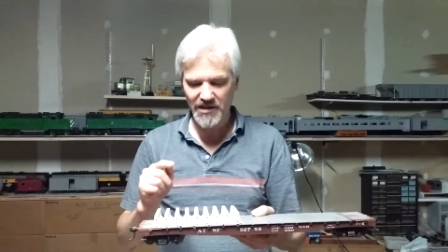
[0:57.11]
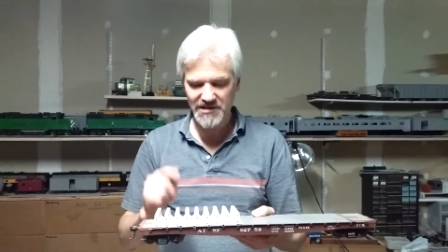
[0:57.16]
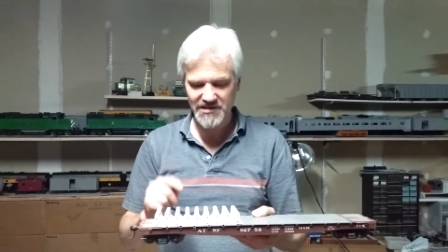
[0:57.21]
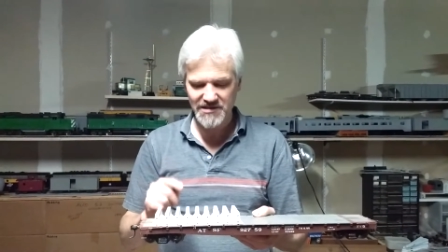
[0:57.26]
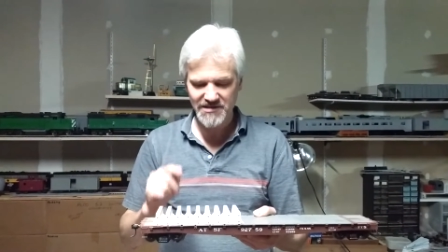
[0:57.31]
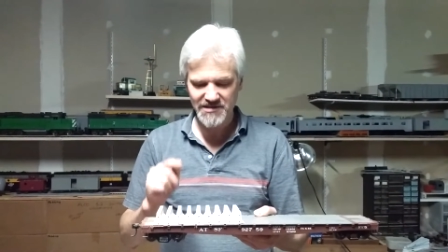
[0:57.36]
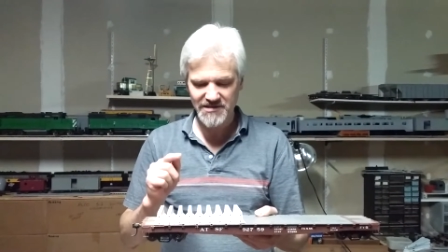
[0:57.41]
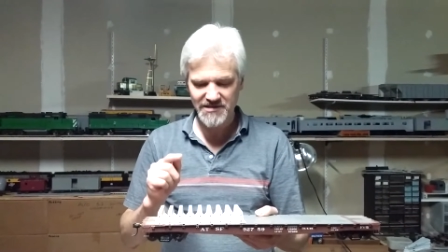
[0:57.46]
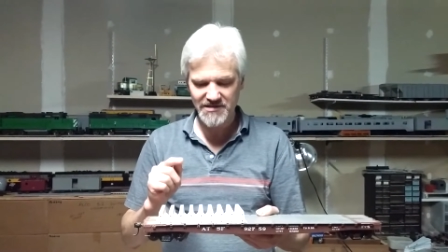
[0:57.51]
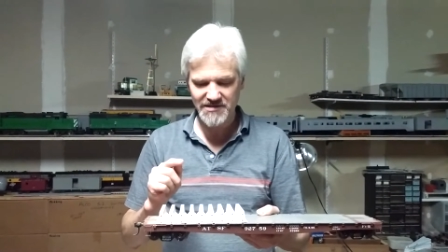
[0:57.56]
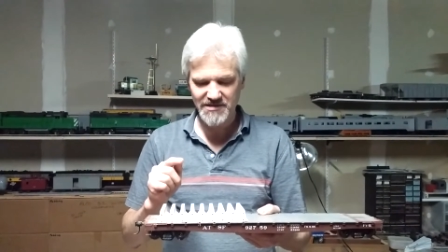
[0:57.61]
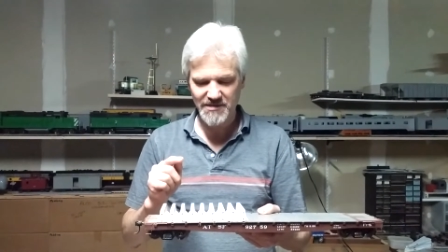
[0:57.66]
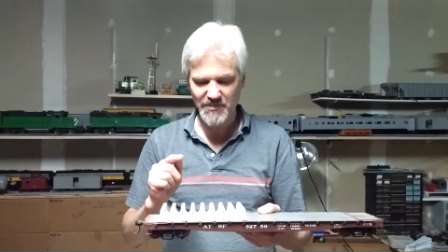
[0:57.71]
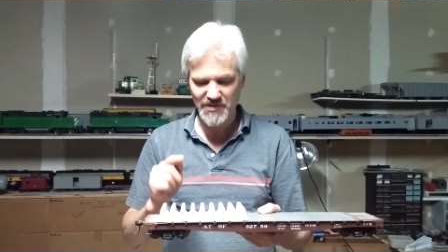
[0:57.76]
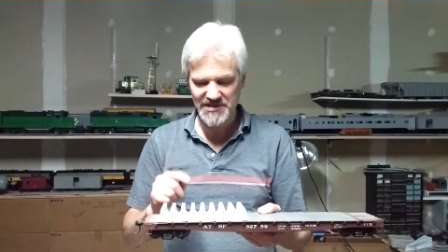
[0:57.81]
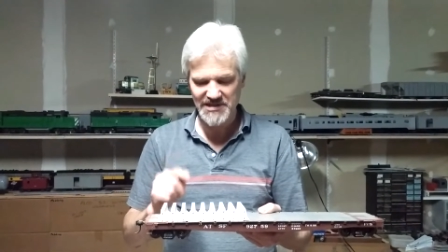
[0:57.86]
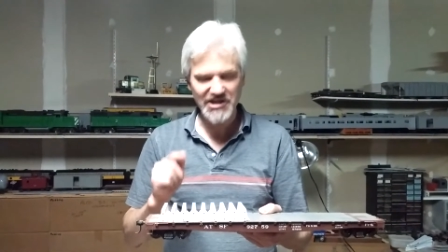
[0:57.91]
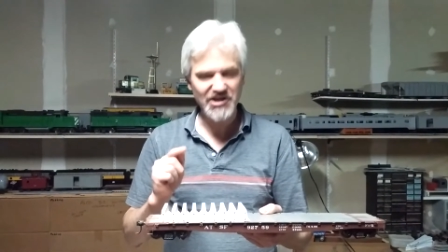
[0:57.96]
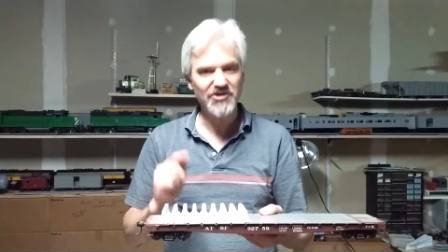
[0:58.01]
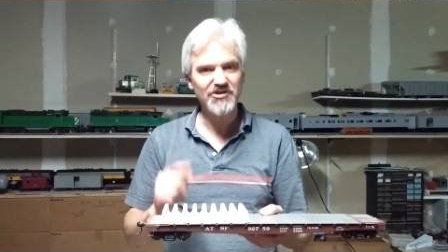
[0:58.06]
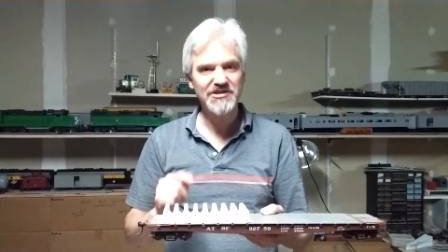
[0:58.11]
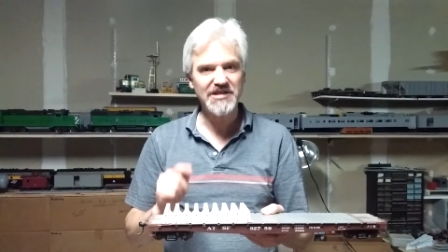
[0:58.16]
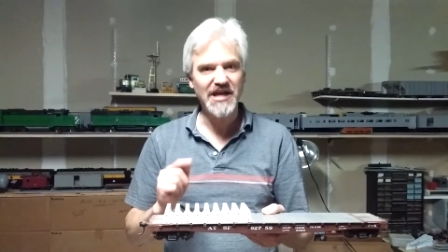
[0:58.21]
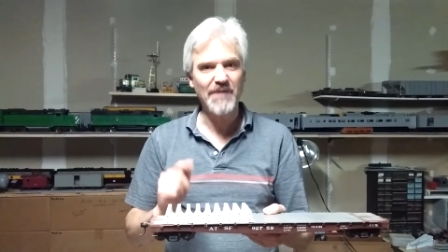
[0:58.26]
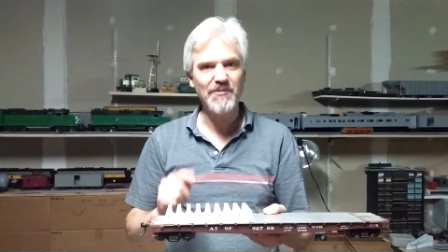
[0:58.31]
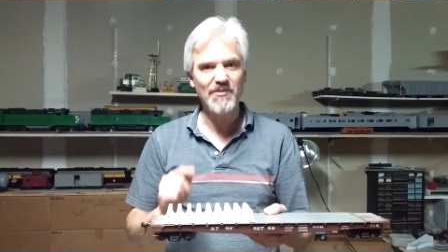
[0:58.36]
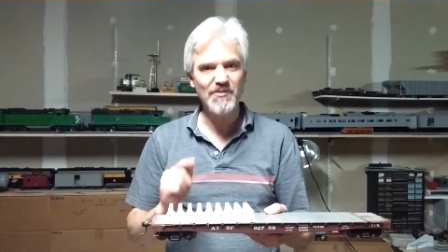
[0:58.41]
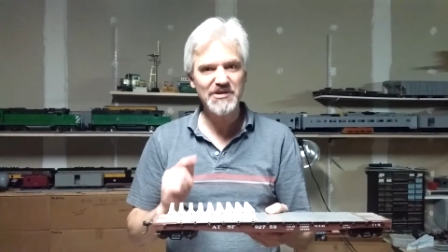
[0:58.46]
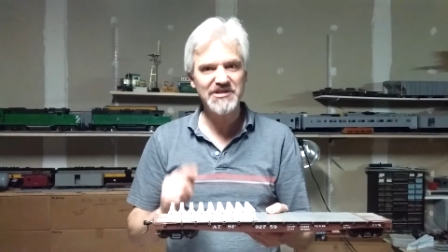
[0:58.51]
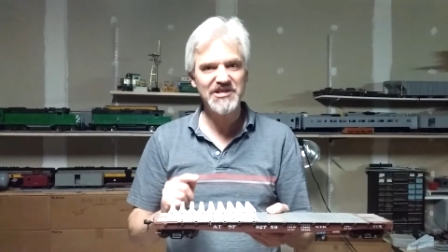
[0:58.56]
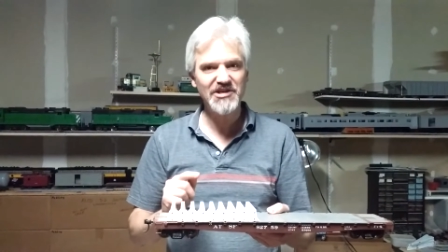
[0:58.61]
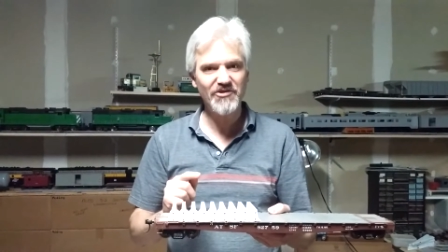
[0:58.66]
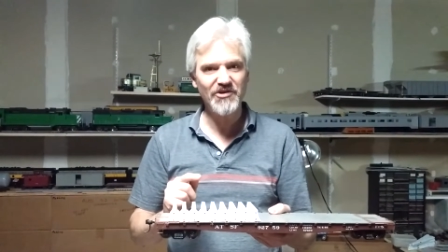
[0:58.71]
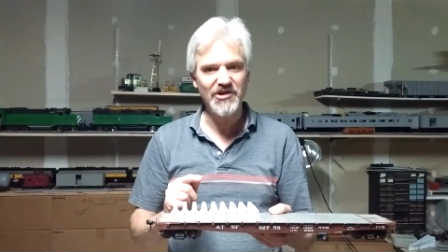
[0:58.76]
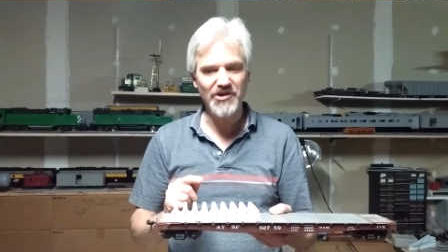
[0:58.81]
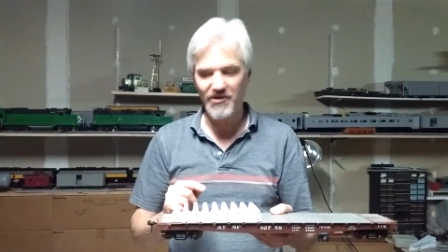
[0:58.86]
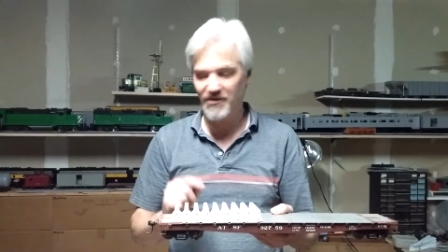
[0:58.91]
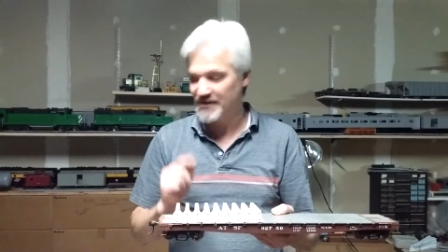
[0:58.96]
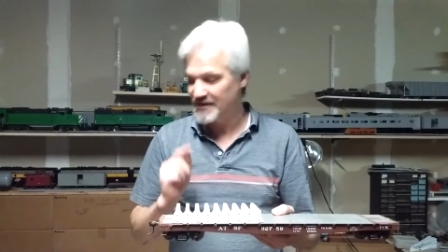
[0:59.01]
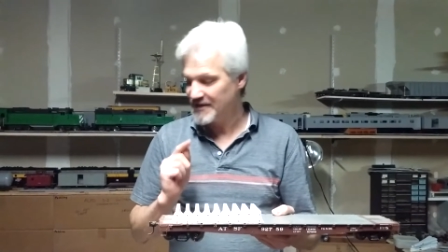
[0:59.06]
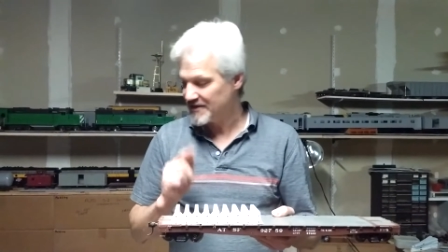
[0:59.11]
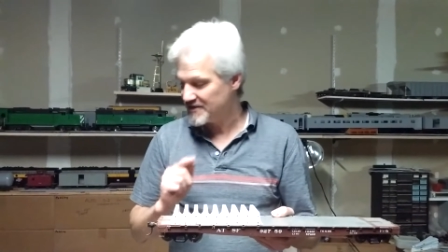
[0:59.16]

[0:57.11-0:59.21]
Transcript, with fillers: it's the particular type of material.